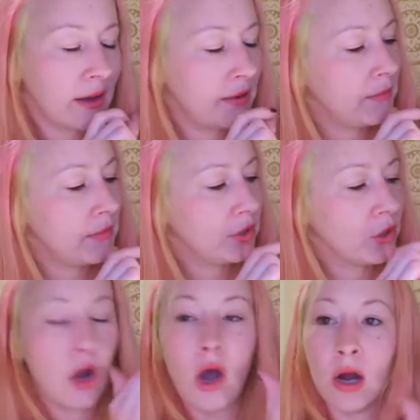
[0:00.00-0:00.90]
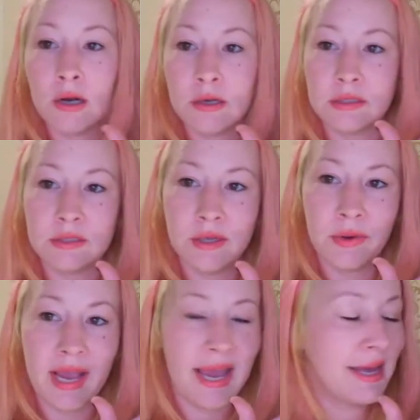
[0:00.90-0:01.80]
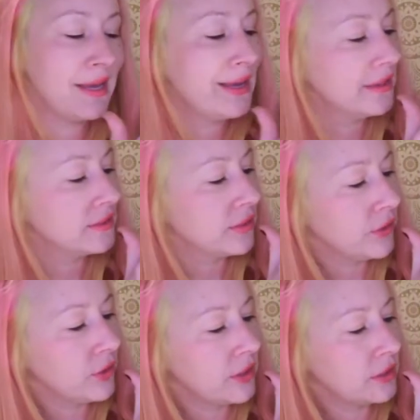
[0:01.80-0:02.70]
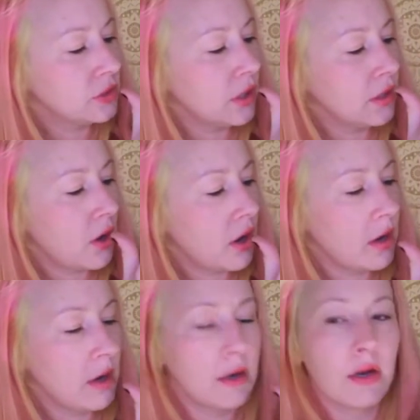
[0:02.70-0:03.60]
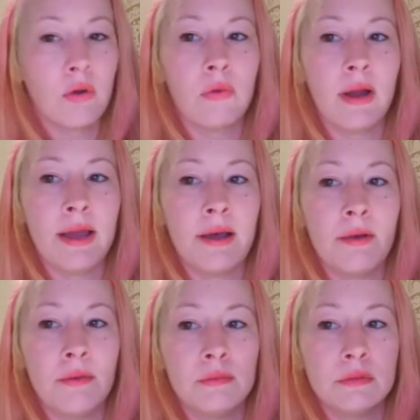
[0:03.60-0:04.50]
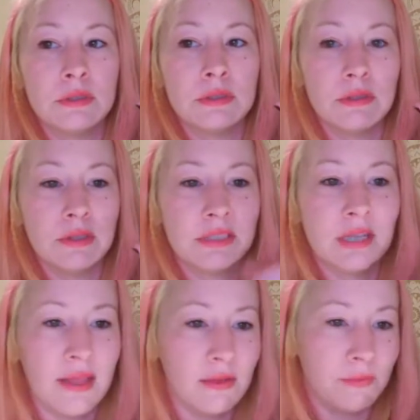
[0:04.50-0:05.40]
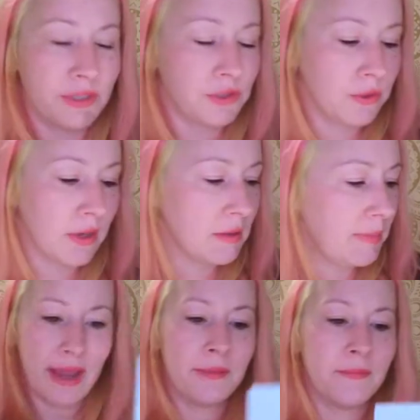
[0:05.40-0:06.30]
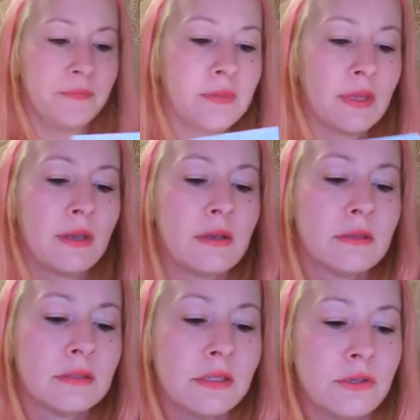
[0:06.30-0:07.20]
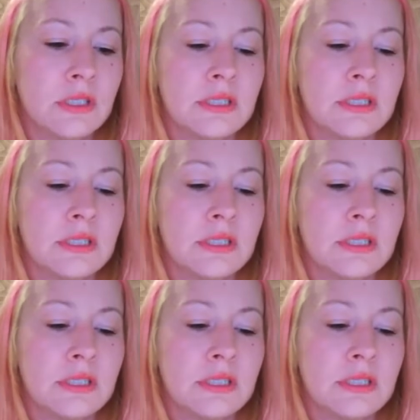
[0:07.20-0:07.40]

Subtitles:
your heart, okay? So you're going to draw the heart around the dot that we drew on the paper. So just to